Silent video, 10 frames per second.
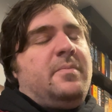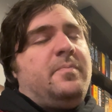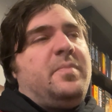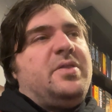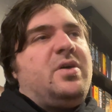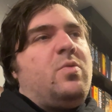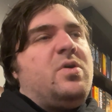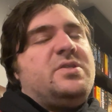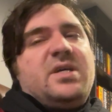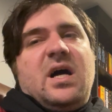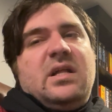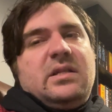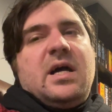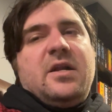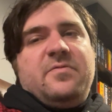But there was a
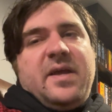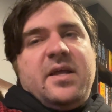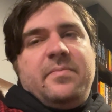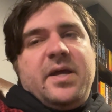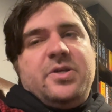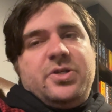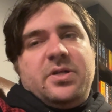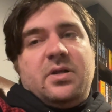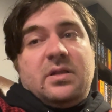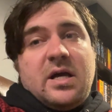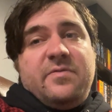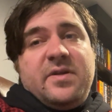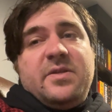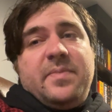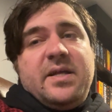lot of animation, a lot of
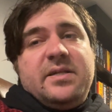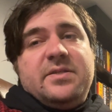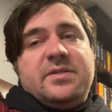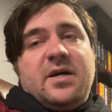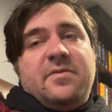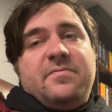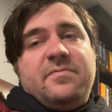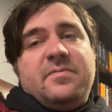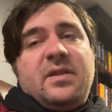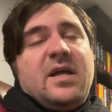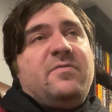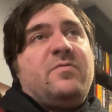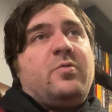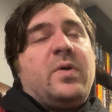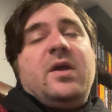independent stuff, a lot
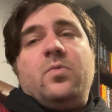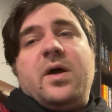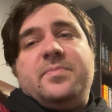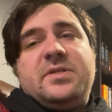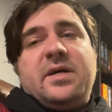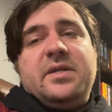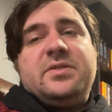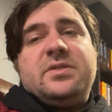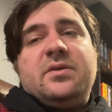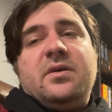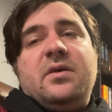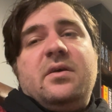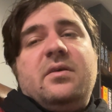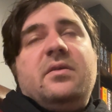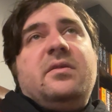of great websites
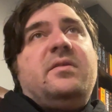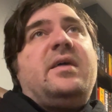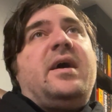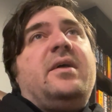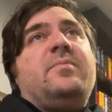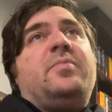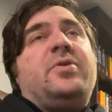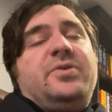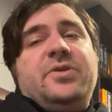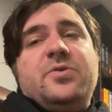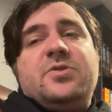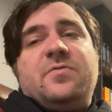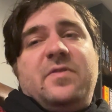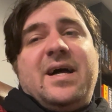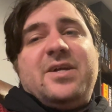that produced
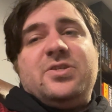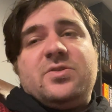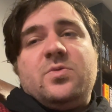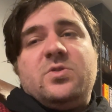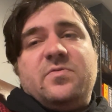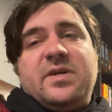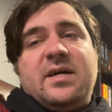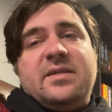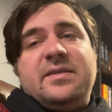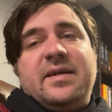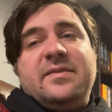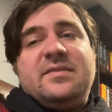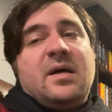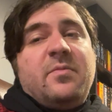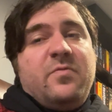Flash exclusive content,
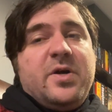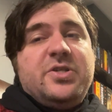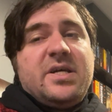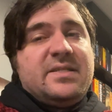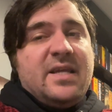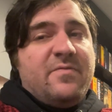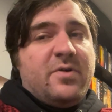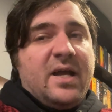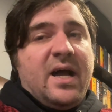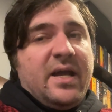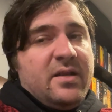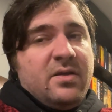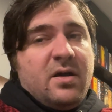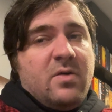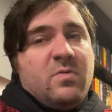some of which has never
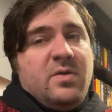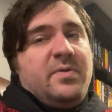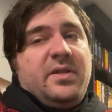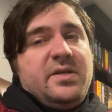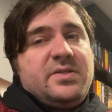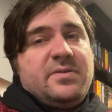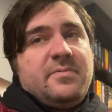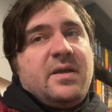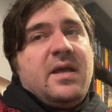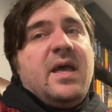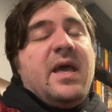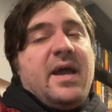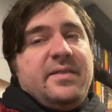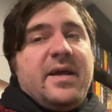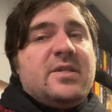gotten a re-release.
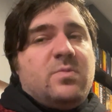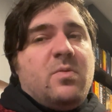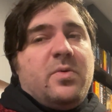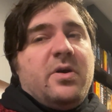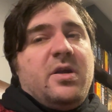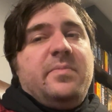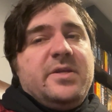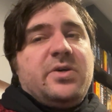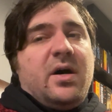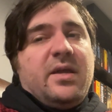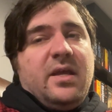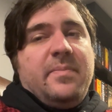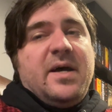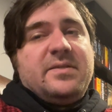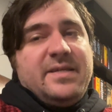And that's what we're going to be talking
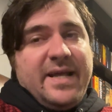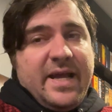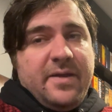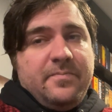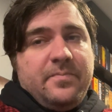about today.